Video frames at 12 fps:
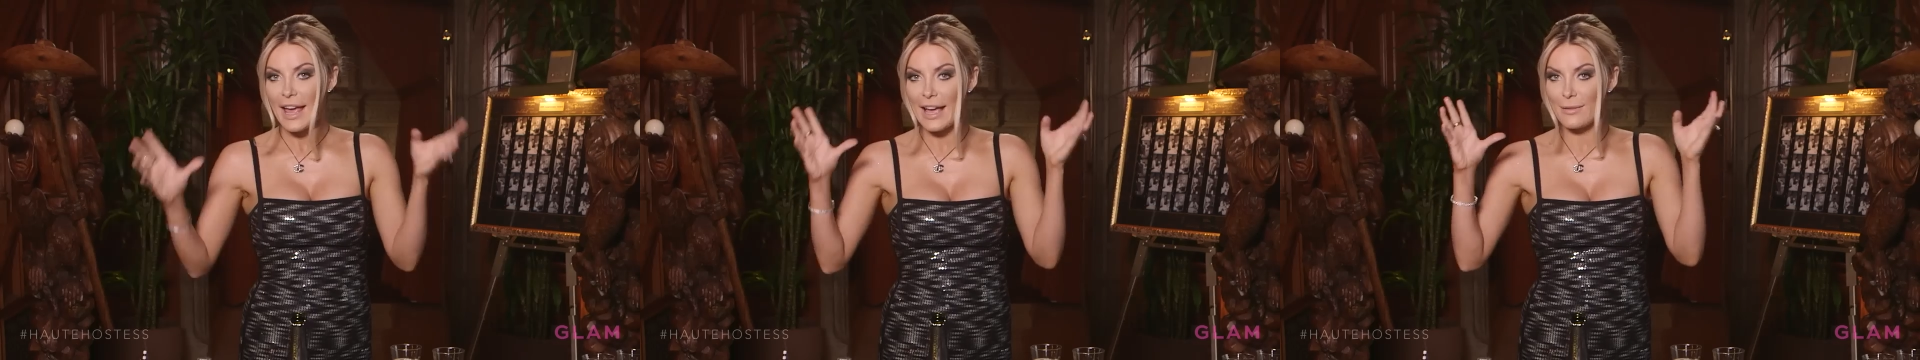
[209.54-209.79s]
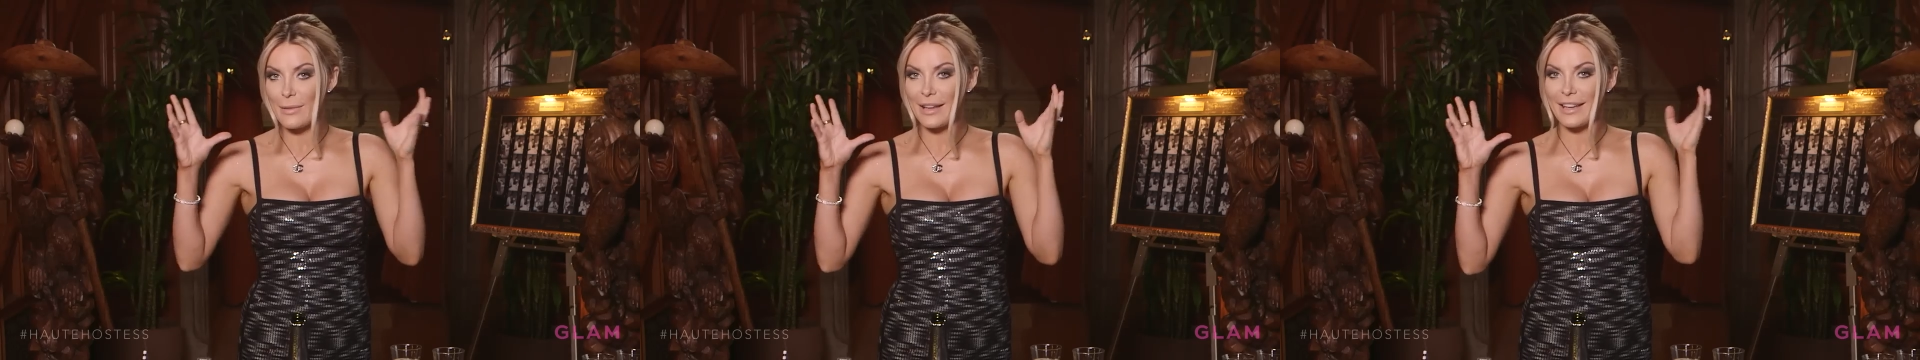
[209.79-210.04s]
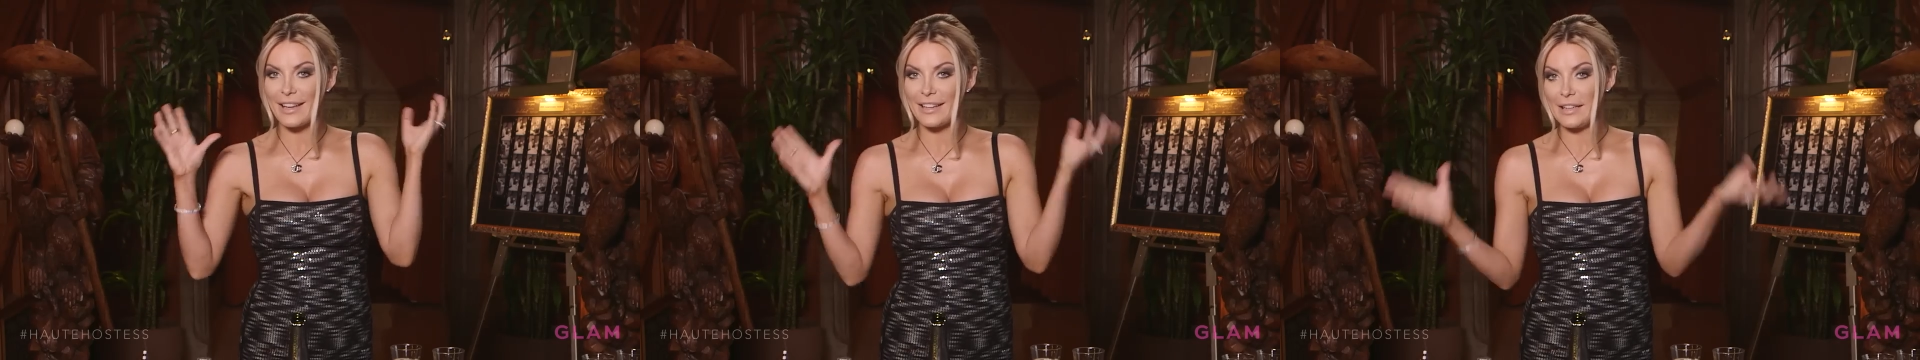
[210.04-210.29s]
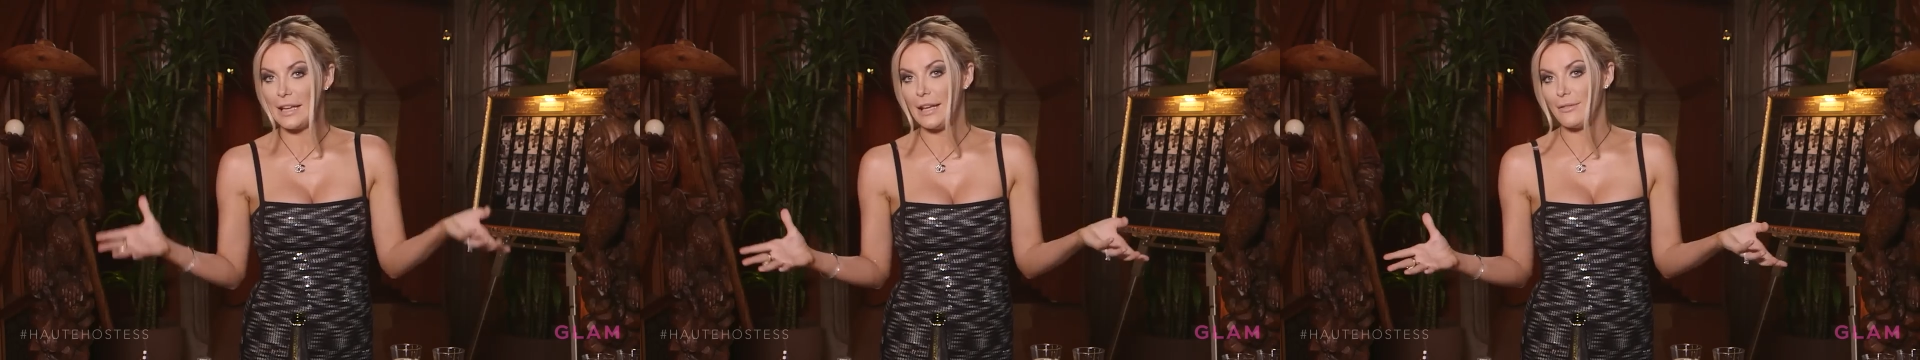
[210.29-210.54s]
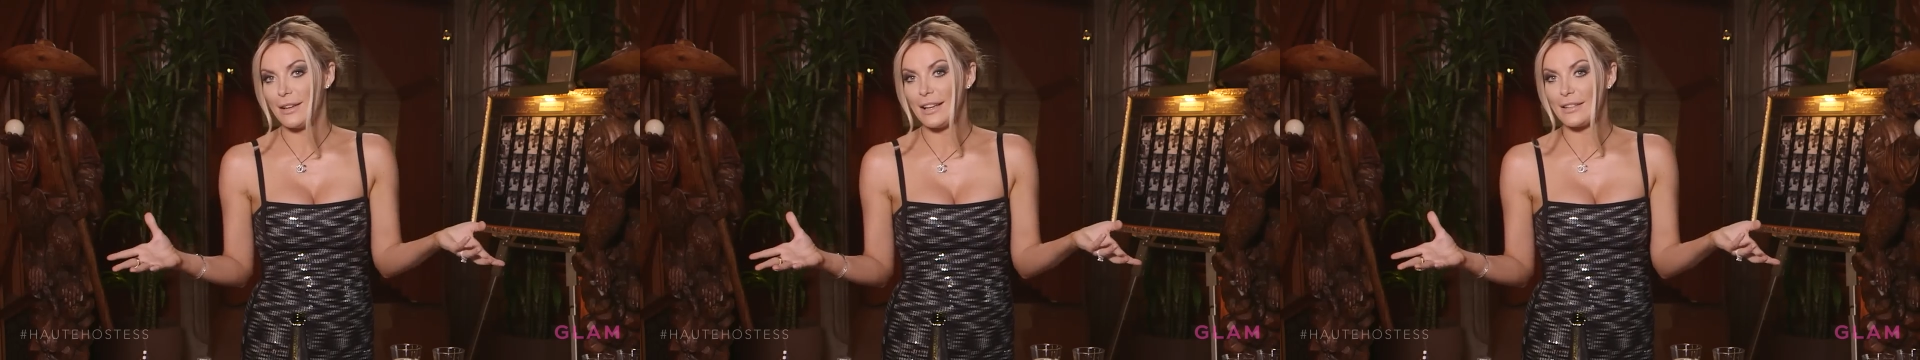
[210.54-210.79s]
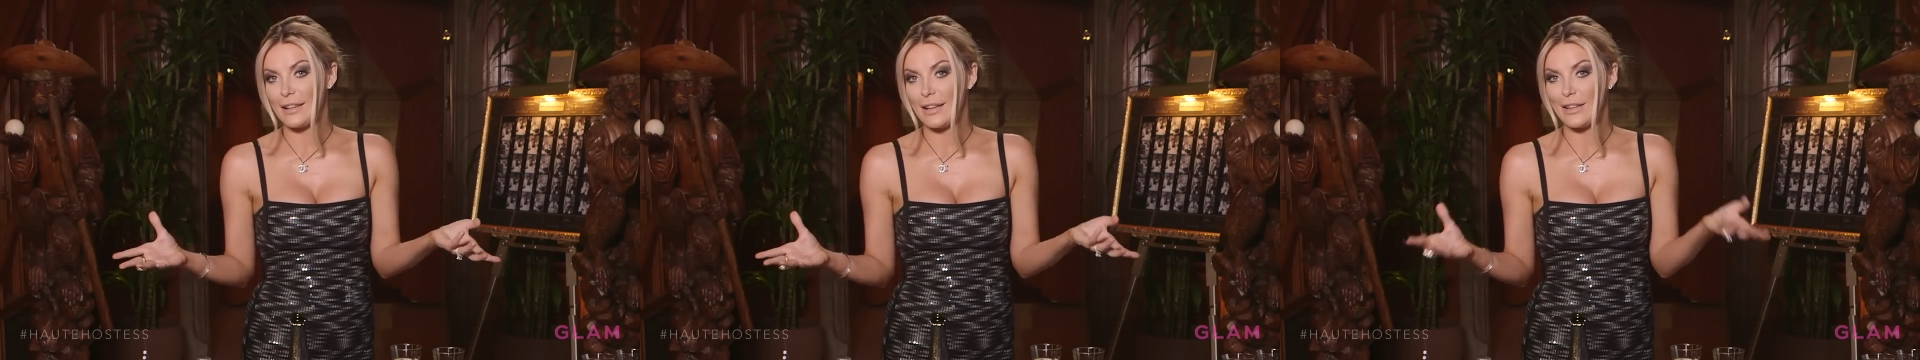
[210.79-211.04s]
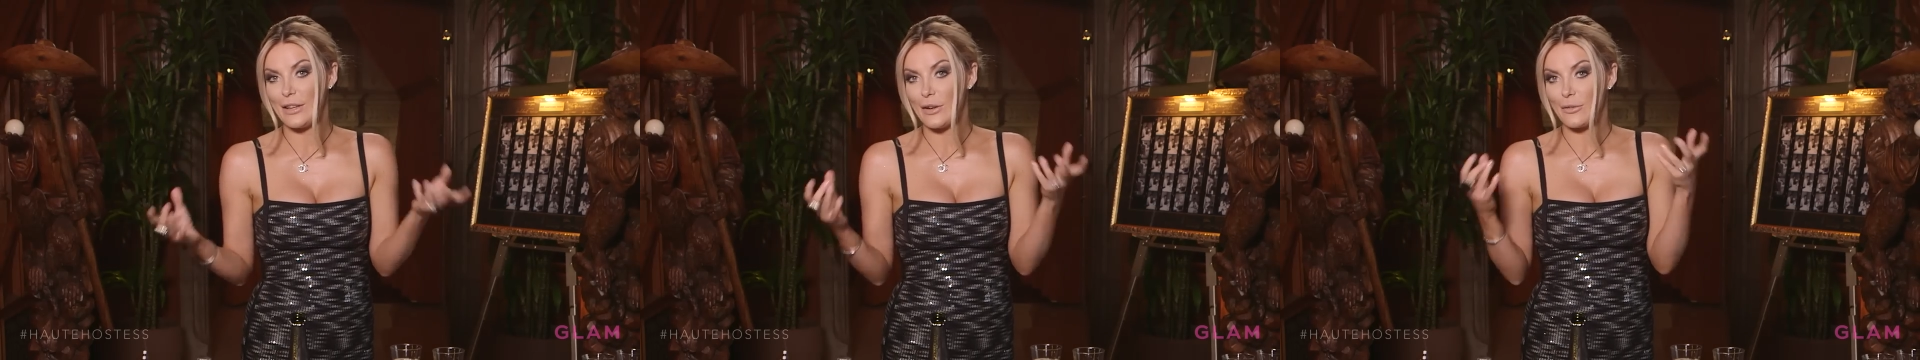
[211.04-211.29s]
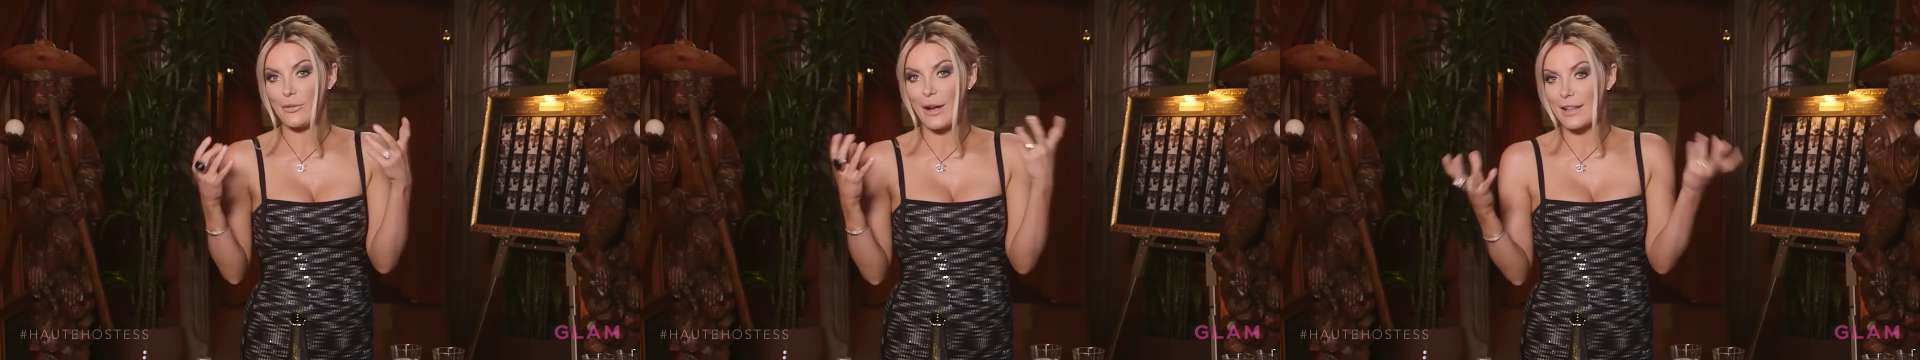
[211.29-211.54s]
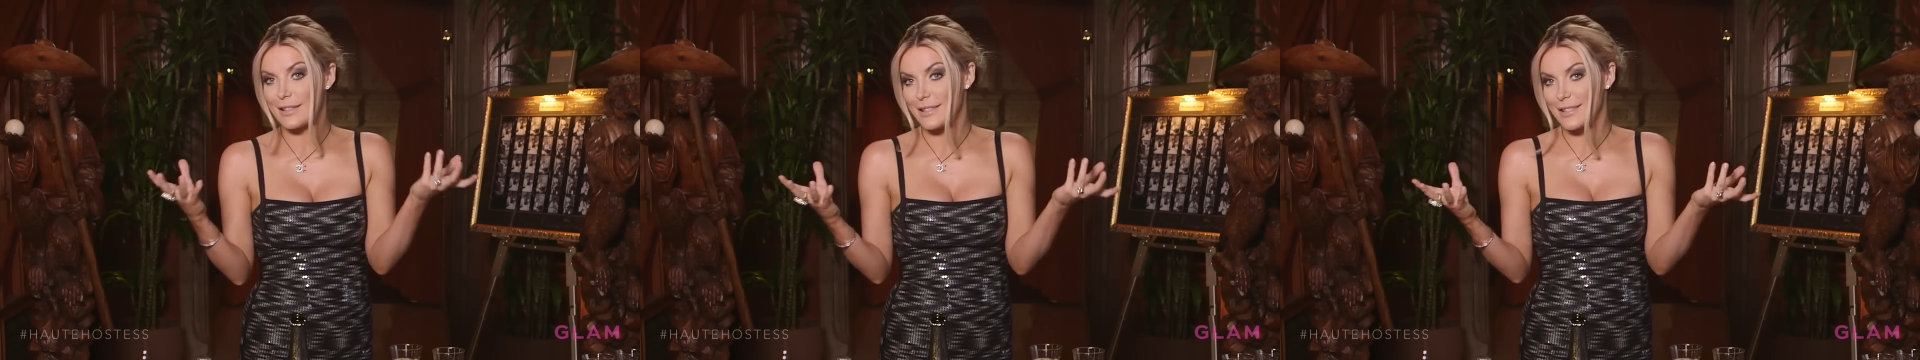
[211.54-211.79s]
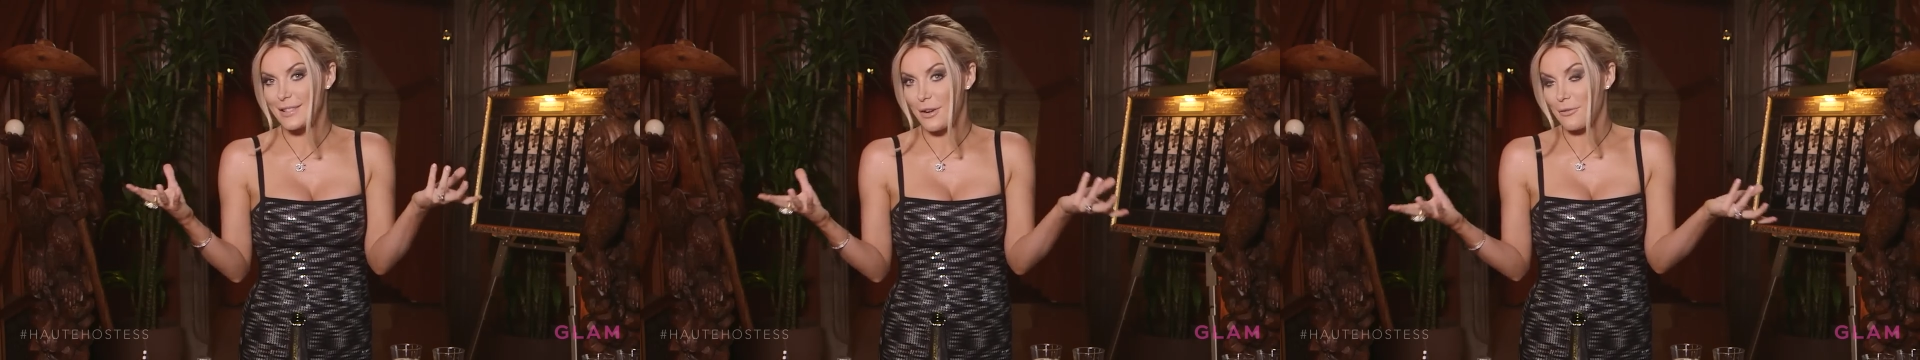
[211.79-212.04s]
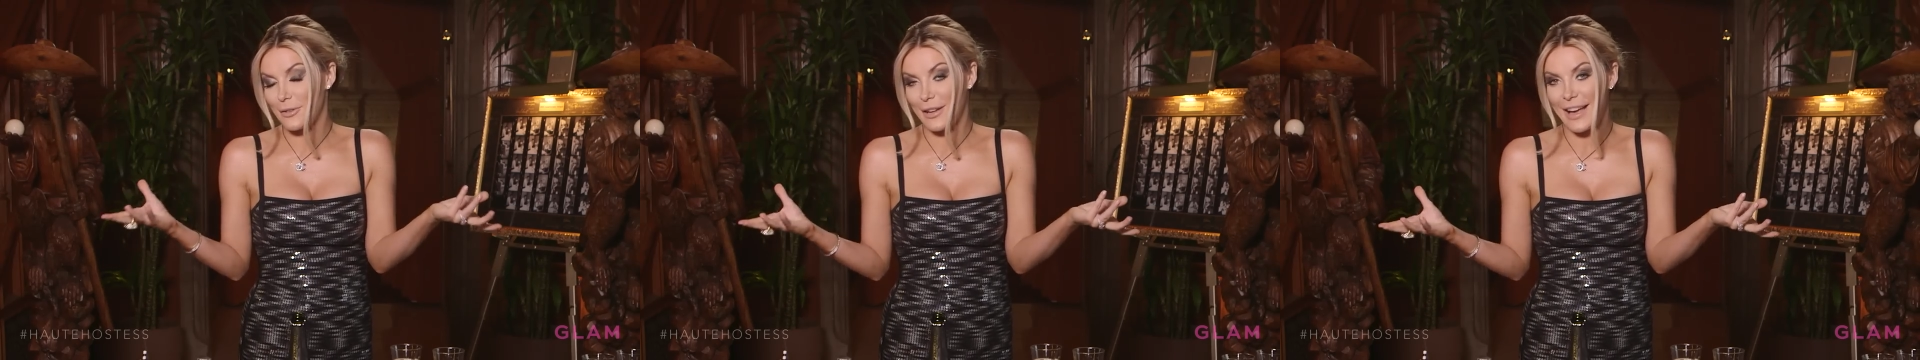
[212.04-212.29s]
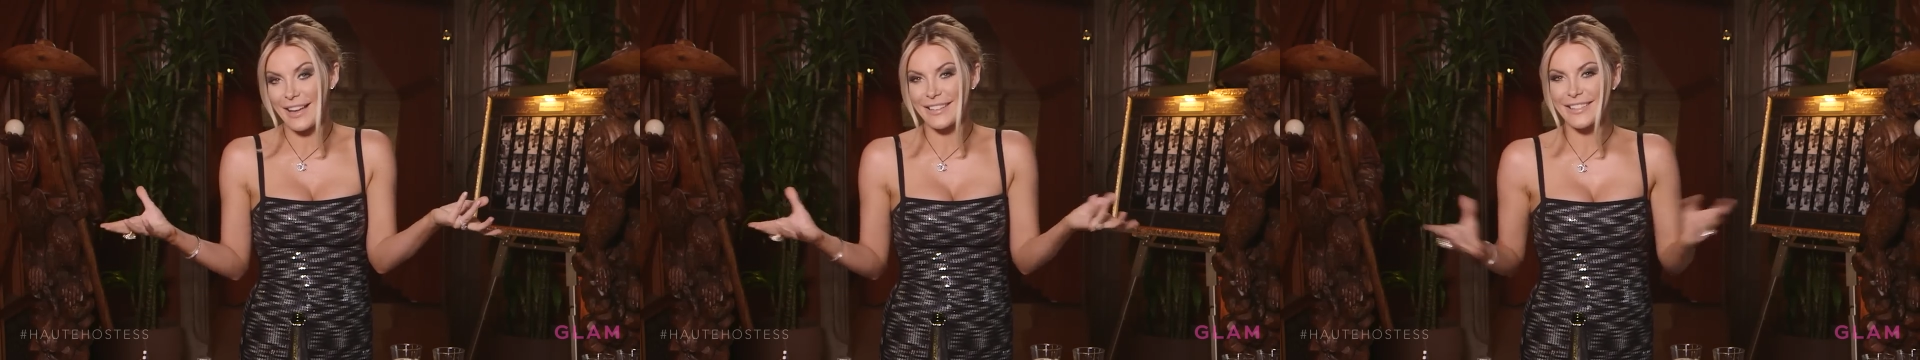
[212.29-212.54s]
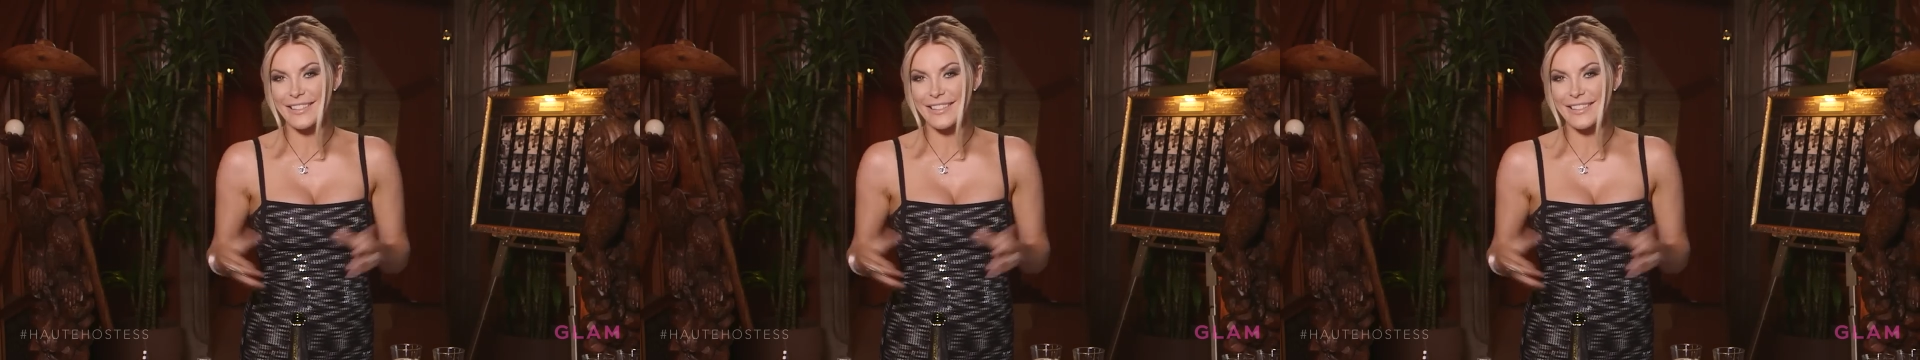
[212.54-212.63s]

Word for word: and make it an evening that your friends don't forget.